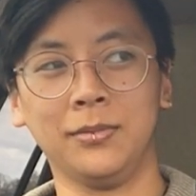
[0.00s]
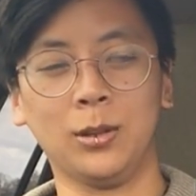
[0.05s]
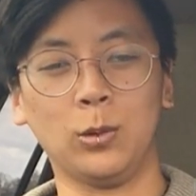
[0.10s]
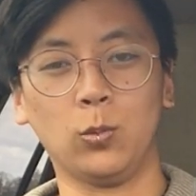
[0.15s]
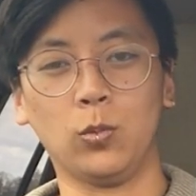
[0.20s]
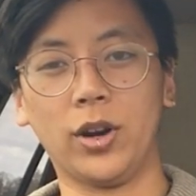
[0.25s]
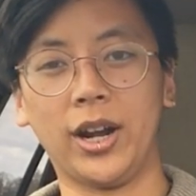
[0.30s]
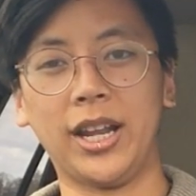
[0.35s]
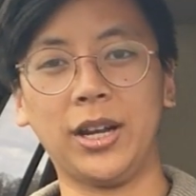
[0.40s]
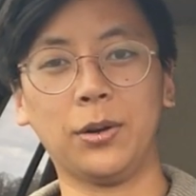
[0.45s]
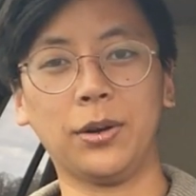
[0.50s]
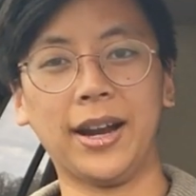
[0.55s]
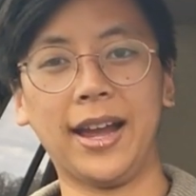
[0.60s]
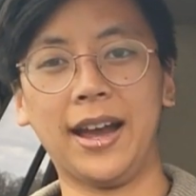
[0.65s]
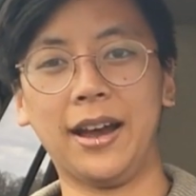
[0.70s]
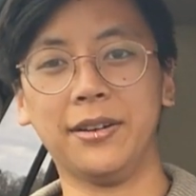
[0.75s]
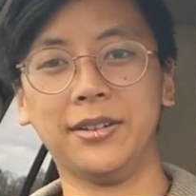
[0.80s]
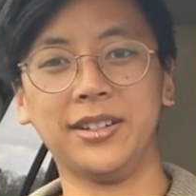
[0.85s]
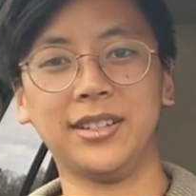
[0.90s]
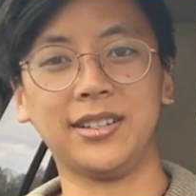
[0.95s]
running
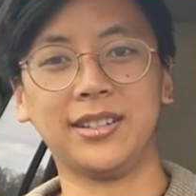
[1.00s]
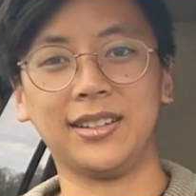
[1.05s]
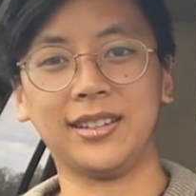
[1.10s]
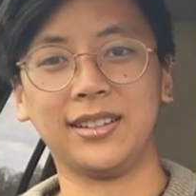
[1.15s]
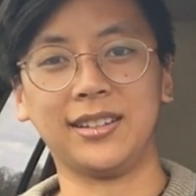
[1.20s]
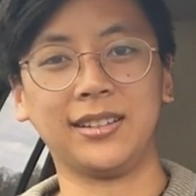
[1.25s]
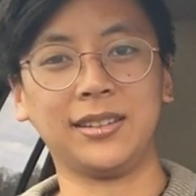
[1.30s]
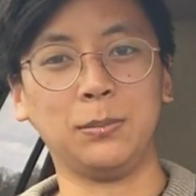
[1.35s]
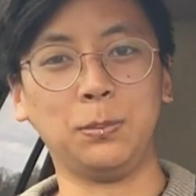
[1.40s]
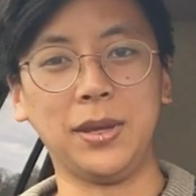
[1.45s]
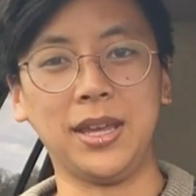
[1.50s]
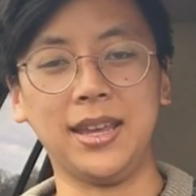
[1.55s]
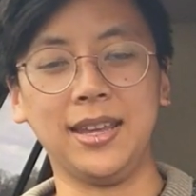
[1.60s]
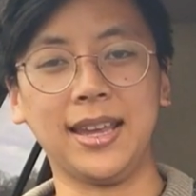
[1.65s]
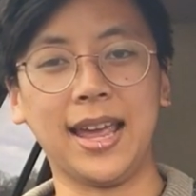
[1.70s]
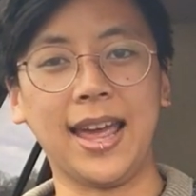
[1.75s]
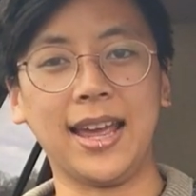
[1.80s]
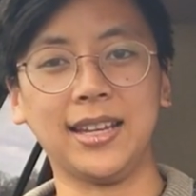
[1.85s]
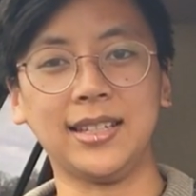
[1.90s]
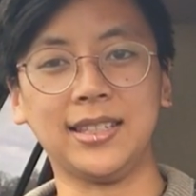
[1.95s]
around being
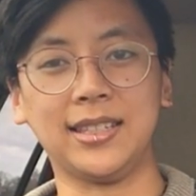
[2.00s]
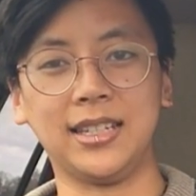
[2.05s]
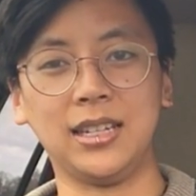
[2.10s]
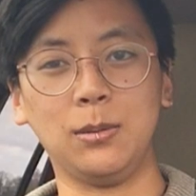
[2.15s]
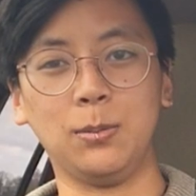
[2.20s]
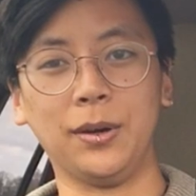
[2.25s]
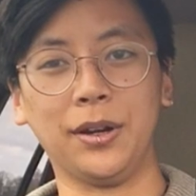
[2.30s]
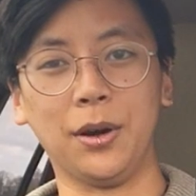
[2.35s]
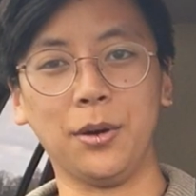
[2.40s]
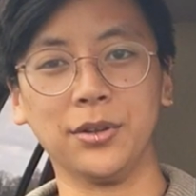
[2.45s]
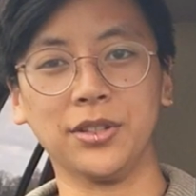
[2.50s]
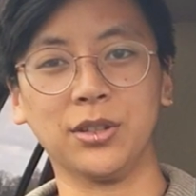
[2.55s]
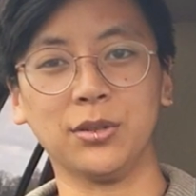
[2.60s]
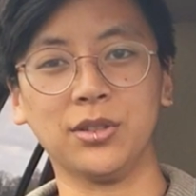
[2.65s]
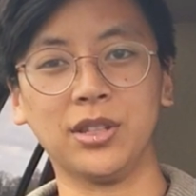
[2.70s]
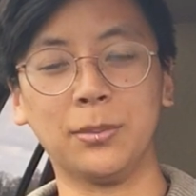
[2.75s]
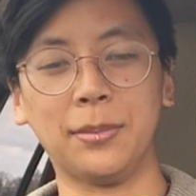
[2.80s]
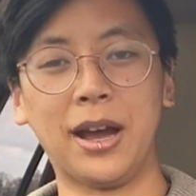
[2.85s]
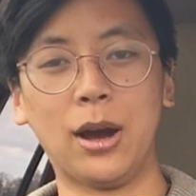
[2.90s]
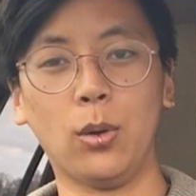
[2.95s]
angsty, but also
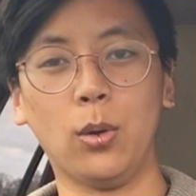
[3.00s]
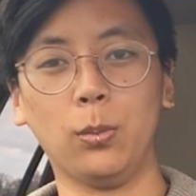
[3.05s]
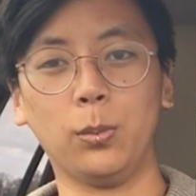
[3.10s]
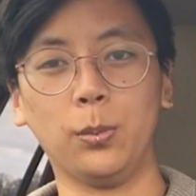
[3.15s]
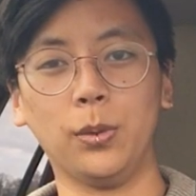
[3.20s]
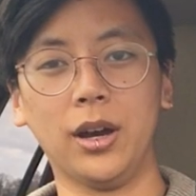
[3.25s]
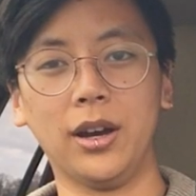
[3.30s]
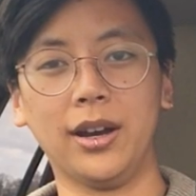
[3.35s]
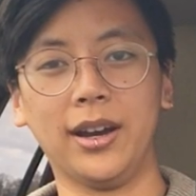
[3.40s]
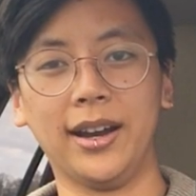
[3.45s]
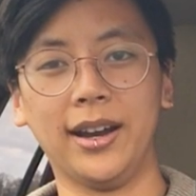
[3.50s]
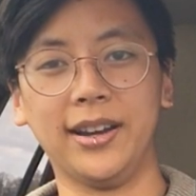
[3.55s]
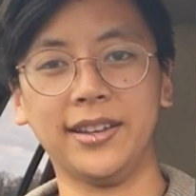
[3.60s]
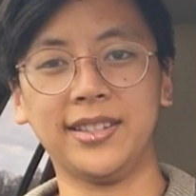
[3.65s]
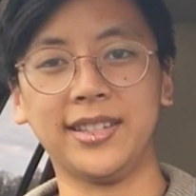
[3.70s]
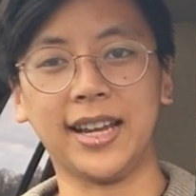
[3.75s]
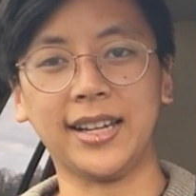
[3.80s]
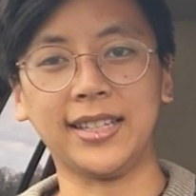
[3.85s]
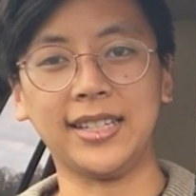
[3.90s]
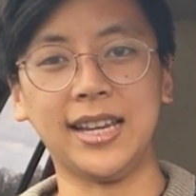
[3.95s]
somehow a
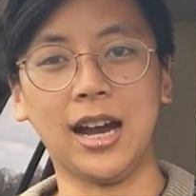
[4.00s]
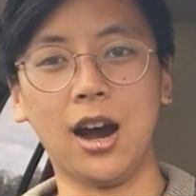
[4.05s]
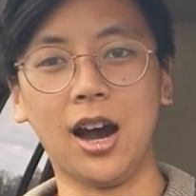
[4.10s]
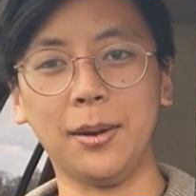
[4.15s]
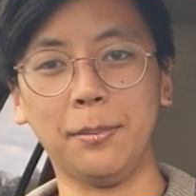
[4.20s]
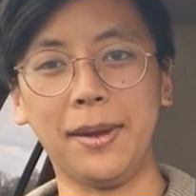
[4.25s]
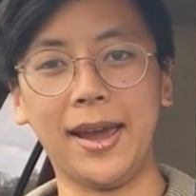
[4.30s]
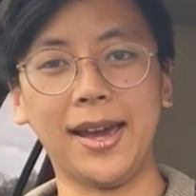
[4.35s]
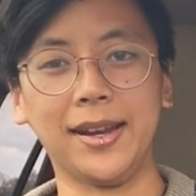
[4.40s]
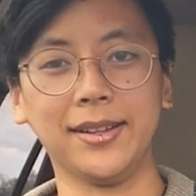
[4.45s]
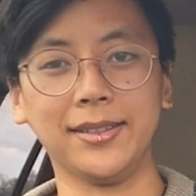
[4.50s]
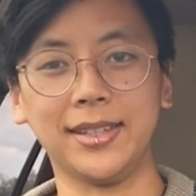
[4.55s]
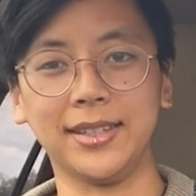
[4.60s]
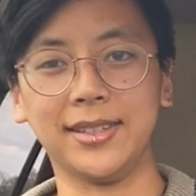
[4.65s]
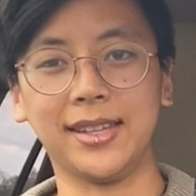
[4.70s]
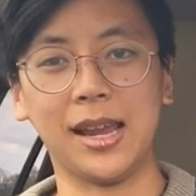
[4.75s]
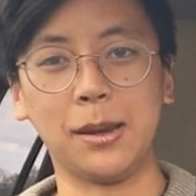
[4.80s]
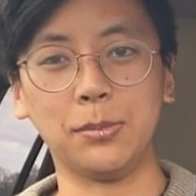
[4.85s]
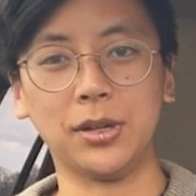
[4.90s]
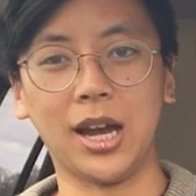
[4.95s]
sexy hot man at the
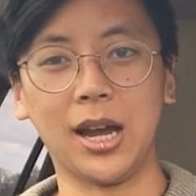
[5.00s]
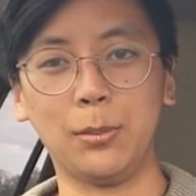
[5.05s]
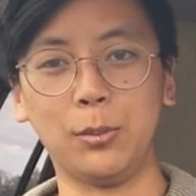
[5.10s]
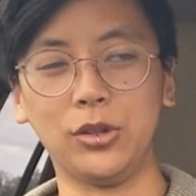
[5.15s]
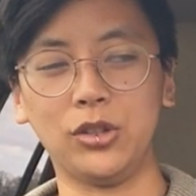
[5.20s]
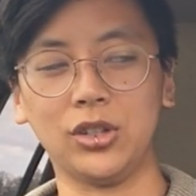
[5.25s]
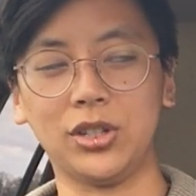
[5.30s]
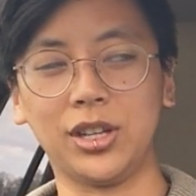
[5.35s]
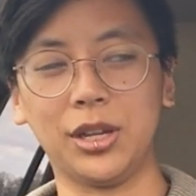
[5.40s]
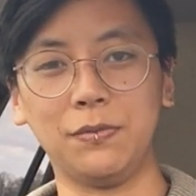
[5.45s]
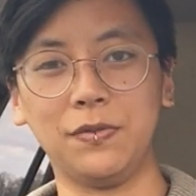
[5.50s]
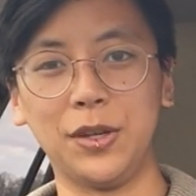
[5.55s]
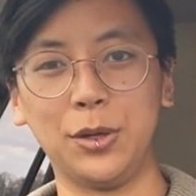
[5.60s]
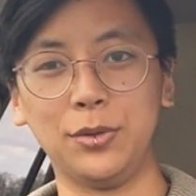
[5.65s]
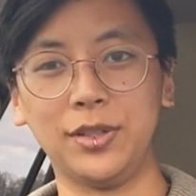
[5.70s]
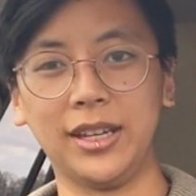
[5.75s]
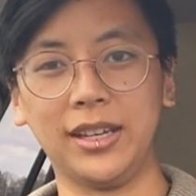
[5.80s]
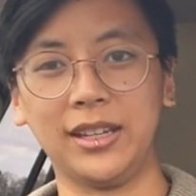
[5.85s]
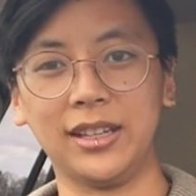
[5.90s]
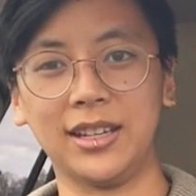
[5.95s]
same time, which is
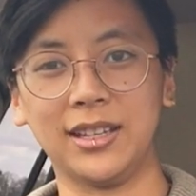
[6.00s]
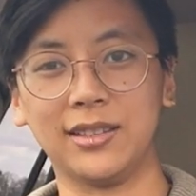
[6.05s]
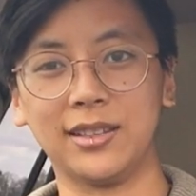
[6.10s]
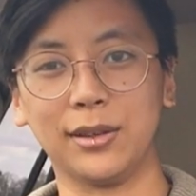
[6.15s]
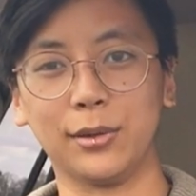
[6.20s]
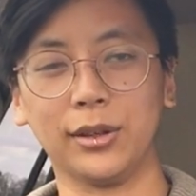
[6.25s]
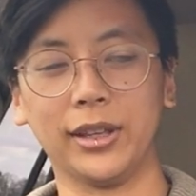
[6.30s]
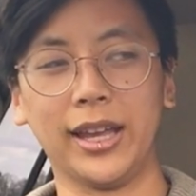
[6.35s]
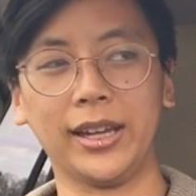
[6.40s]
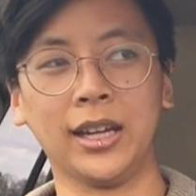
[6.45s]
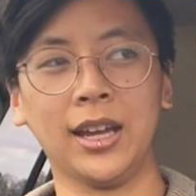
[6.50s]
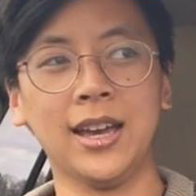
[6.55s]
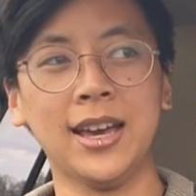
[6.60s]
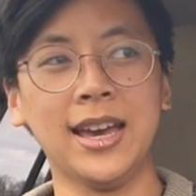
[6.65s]
confusing because they're like,